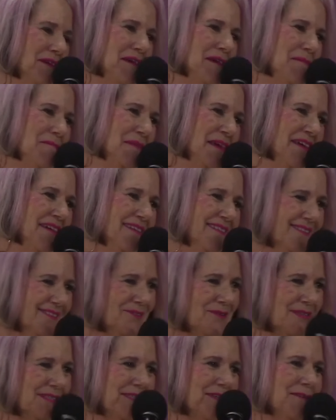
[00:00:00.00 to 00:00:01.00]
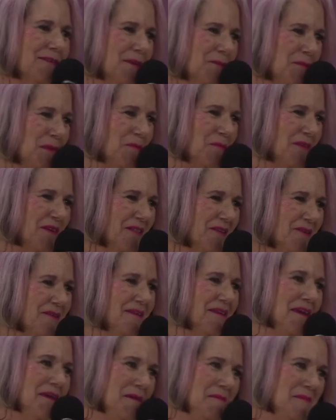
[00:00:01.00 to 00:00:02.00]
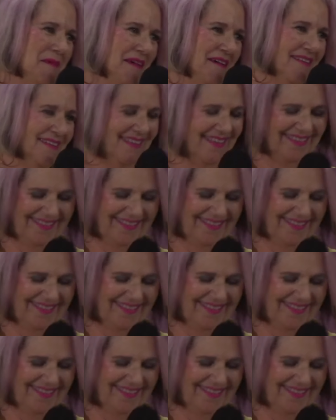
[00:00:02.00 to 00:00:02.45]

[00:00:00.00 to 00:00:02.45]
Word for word: Amen. Do I sound like my brother? Amen.